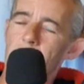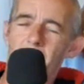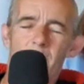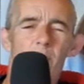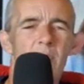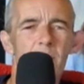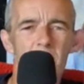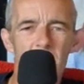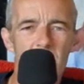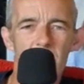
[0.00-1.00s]
I'm like, what do you
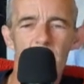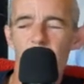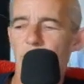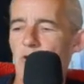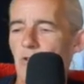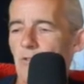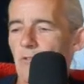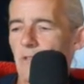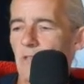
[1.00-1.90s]
mean? Either